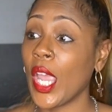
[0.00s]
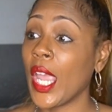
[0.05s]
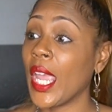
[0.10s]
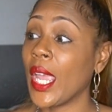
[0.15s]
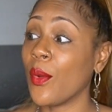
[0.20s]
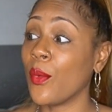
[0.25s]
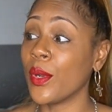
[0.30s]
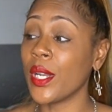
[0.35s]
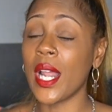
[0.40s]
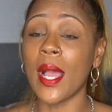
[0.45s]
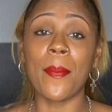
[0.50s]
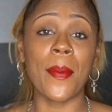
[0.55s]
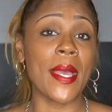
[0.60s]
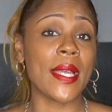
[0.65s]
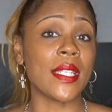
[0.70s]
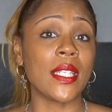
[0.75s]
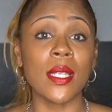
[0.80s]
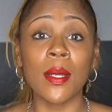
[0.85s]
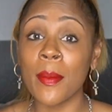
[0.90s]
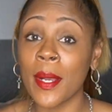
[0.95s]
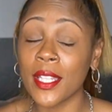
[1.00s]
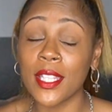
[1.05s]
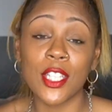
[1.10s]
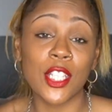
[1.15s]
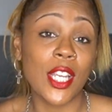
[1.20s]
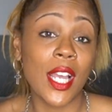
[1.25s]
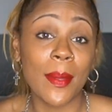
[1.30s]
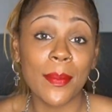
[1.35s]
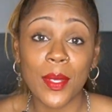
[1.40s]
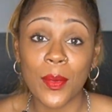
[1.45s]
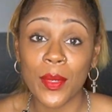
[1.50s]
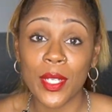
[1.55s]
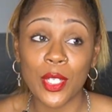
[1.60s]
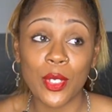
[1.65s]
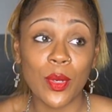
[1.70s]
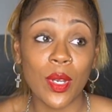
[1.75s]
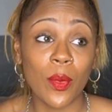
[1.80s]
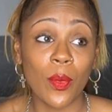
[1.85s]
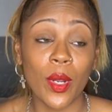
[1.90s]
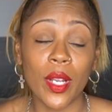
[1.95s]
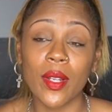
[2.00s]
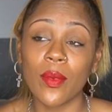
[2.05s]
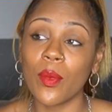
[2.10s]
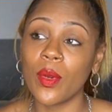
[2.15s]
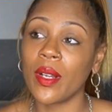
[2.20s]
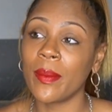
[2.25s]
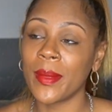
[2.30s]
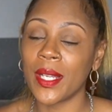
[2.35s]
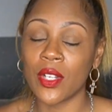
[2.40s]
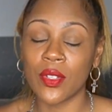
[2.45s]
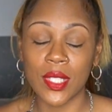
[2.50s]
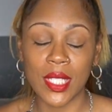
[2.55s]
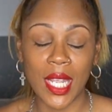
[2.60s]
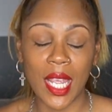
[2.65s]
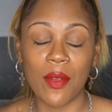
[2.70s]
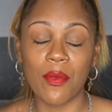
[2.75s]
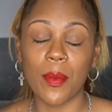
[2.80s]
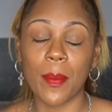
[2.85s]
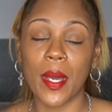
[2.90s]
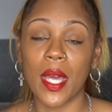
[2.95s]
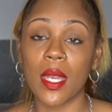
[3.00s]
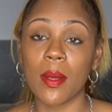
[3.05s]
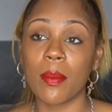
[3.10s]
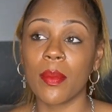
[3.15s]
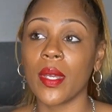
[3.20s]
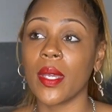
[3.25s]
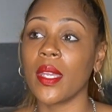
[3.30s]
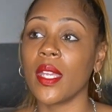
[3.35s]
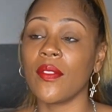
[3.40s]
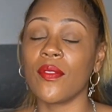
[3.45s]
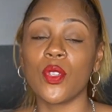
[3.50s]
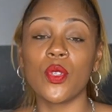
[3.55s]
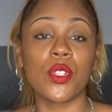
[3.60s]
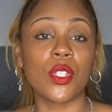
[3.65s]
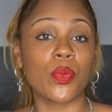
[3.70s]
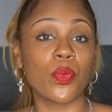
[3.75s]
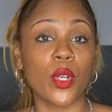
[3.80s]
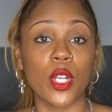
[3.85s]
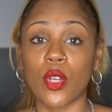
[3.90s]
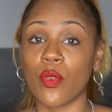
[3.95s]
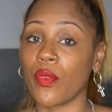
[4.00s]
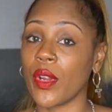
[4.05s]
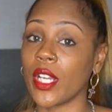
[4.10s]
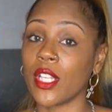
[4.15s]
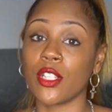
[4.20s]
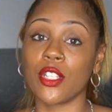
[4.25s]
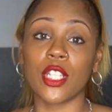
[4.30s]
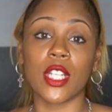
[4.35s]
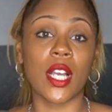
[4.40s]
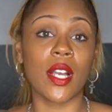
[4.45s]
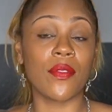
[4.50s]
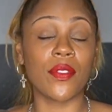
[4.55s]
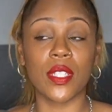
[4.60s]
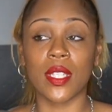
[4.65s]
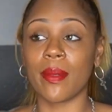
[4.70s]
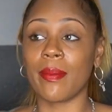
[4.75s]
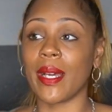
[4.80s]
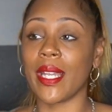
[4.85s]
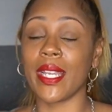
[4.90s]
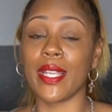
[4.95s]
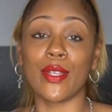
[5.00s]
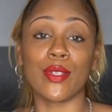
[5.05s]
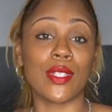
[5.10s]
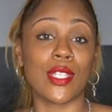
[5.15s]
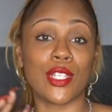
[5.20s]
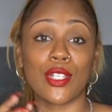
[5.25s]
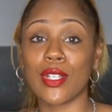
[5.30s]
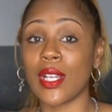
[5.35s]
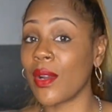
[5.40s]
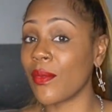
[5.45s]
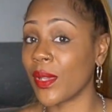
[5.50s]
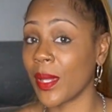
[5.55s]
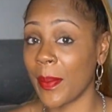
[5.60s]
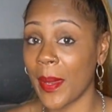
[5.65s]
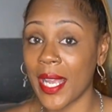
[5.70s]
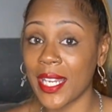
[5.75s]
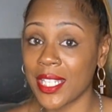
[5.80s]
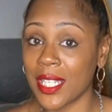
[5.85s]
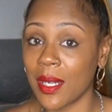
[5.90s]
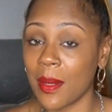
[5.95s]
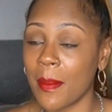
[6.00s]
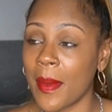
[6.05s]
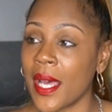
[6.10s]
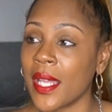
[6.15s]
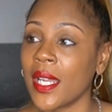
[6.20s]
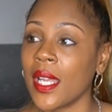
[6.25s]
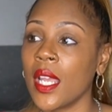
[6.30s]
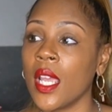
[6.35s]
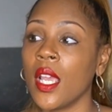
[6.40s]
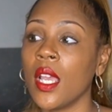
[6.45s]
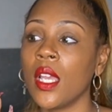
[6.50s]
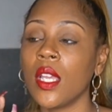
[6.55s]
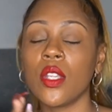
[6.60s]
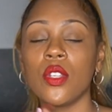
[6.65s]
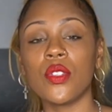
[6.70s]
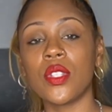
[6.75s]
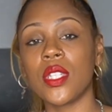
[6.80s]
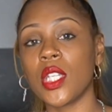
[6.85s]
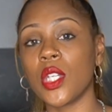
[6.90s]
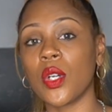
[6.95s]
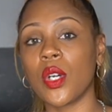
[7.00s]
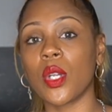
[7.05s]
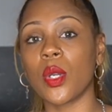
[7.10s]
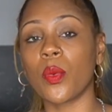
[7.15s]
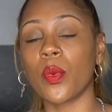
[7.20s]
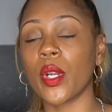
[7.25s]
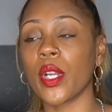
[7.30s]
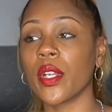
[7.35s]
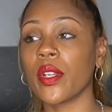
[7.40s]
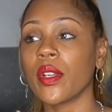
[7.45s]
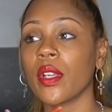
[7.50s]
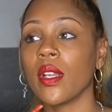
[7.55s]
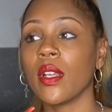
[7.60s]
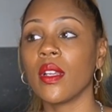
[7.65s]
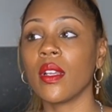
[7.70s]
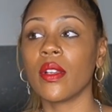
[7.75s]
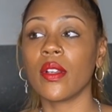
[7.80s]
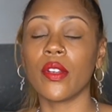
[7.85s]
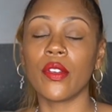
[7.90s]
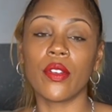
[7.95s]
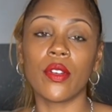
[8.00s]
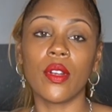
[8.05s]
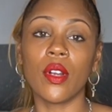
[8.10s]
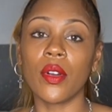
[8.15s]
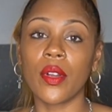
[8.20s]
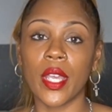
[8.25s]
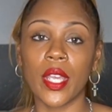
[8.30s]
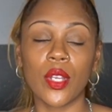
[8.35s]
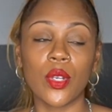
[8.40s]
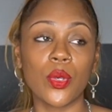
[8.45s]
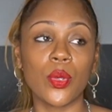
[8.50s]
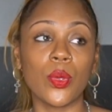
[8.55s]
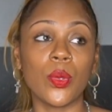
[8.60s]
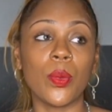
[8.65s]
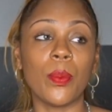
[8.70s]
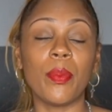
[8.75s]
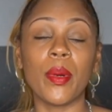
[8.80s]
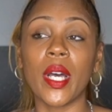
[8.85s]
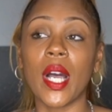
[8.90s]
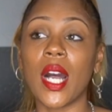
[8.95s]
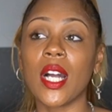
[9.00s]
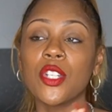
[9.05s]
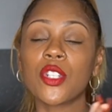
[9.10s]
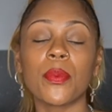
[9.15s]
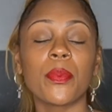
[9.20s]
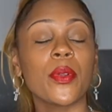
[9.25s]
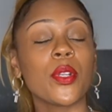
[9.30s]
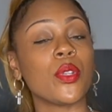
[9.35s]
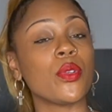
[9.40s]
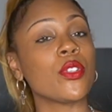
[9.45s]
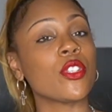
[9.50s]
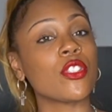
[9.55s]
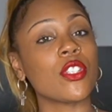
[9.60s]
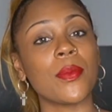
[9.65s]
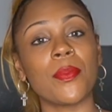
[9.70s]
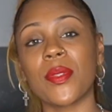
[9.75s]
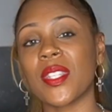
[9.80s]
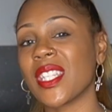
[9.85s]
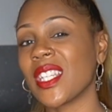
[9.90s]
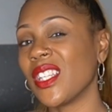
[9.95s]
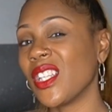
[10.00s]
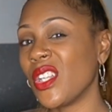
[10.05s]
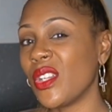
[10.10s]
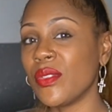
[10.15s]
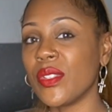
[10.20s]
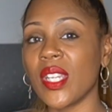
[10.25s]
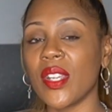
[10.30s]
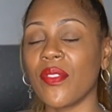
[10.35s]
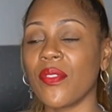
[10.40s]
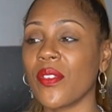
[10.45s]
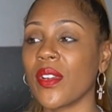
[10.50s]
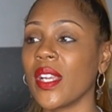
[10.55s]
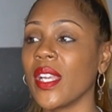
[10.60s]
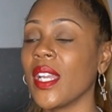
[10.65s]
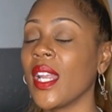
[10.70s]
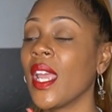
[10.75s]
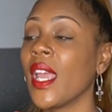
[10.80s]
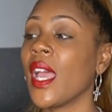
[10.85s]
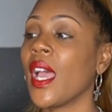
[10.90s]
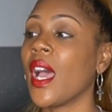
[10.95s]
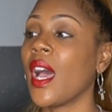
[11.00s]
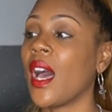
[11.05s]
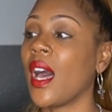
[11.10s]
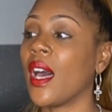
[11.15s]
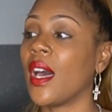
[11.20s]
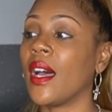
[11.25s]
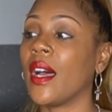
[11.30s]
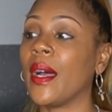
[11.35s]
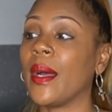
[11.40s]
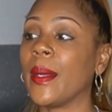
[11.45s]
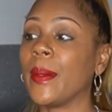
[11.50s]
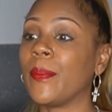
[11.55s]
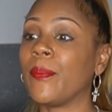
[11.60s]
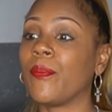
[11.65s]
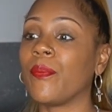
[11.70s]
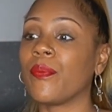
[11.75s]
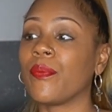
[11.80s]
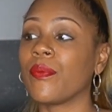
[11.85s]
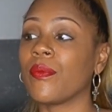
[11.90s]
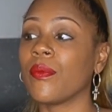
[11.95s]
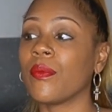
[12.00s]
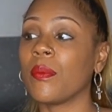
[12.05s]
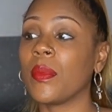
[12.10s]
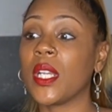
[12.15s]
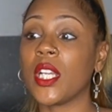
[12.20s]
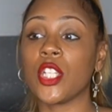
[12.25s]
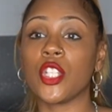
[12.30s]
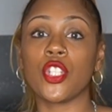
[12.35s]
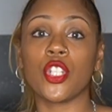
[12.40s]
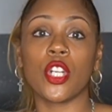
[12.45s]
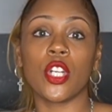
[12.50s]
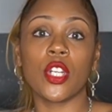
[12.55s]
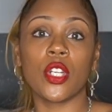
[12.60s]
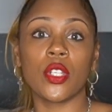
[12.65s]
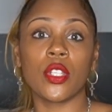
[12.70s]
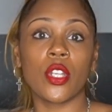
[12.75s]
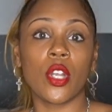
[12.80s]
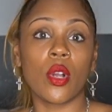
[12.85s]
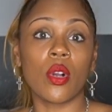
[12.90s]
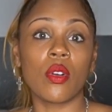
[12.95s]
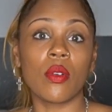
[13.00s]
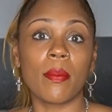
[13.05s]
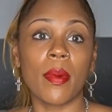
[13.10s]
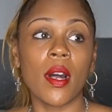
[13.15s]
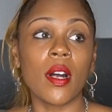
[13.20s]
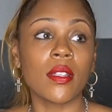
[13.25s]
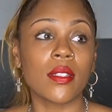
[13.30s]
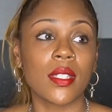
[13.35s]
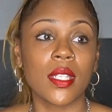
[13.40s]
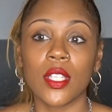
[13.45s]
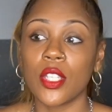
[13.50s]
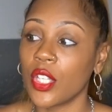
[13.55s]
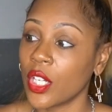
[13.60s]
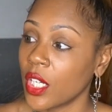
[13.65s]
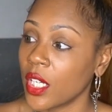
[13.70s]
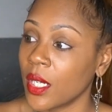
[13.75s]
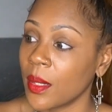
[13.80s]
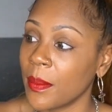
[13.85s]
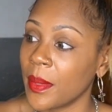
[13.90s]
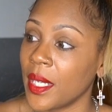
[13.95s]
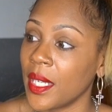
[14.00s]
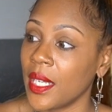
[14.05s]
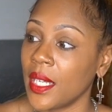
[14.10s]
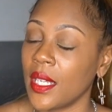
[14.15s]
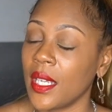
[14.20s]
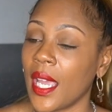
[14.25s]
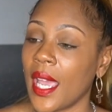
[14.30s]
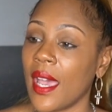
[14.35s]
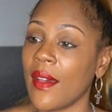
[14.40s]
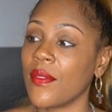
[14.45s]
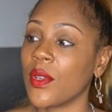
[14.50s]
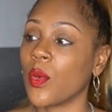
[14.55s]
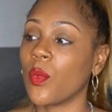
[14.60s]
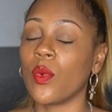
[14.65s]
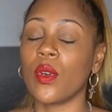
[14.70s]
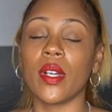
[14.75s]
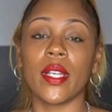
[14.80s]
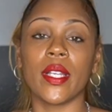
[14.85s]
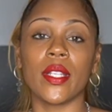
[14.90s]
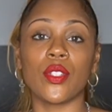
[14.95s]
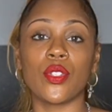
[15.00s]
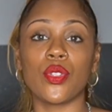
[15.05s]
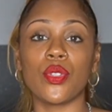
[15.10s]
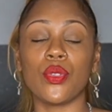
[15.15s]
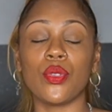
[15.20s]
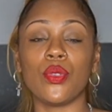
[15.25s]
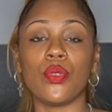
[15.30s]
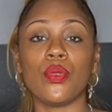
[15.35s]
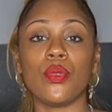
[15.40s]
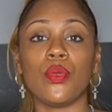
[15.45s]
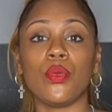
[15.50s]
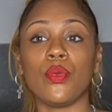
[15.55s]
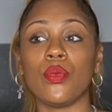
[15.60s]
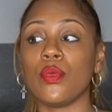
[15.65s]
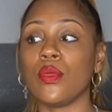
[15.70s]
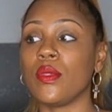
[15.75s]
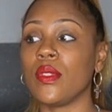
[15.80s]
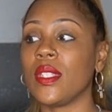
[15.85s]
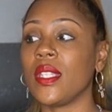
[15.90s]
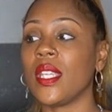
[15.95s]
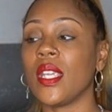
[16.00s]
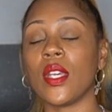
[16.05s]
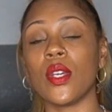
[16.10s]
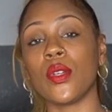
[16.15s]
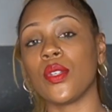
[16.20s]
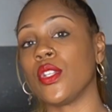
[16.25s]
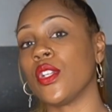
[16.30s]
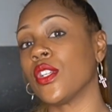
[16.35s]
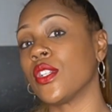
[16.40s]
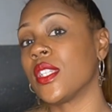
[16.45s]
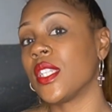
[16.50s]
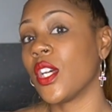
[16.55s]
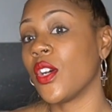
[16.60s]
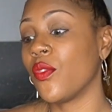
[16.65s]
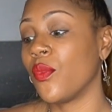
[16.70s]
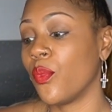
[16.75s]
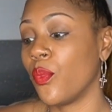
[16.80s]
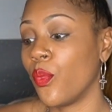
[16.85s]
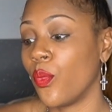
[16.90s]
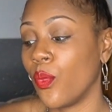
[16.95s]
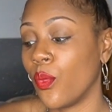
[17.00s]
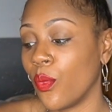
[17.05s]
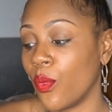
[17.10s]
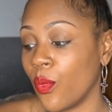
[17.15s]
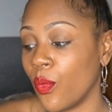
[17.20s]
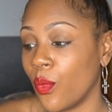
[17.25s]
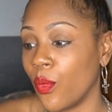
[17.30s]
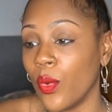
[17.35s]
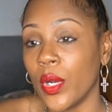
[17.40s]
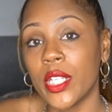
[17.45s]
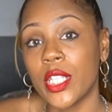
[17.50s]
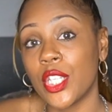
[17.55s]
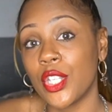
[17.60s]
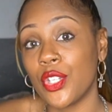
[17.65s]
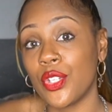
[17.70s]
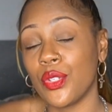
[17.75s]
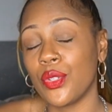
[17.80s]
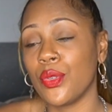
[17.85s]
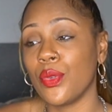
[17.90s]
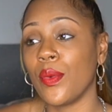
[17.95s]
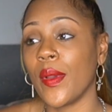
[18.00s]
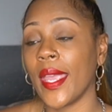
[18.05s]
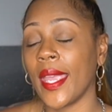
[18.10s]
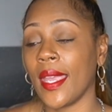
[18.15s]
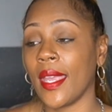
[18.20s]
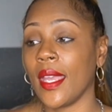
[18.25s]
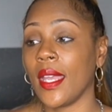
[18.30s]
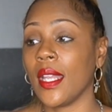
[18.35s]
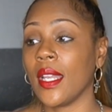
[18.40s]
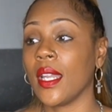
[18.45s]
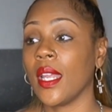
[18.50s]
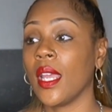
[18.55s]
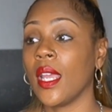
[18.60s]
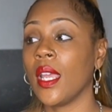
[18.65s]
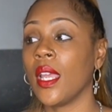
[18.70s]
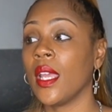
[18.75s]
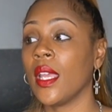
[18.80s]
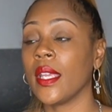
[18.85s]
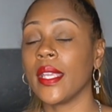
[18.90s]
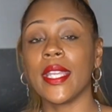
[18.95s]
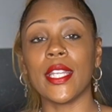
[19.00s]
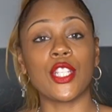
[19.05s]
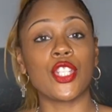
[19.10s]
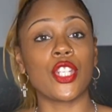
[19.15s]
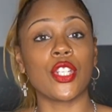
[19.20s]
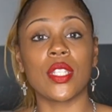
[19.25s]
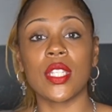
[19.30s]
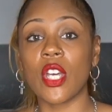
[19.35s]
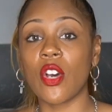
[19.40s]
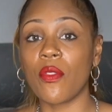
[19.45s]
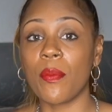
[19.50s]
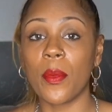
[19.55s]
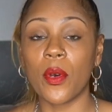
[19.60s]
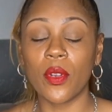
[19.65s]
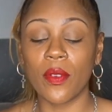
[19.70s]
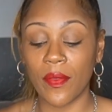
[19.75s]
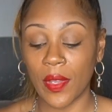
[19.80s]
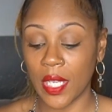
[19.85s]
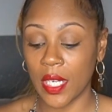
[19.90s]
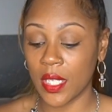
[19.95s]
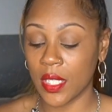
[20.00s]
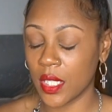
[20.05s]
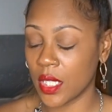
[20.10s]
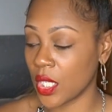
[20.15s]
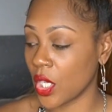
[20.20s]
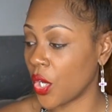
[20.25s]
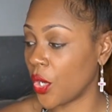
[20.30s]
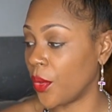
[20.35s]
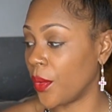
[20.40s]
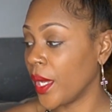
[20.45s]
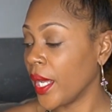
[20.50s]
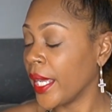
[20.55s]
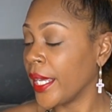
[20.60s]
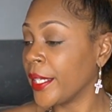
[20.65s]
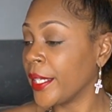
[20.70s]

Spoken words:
and we're not passionate about the job that we do at work. Well, I'm not gonna say everybody, but if you just work a regular job for somebody else and you're not really passionate about it, you still go to work. Okay, cool. But entrepreneurship is a little different, because you're your own boss, and you're gonna be having to tell yourself what to do and get yourself motivated. So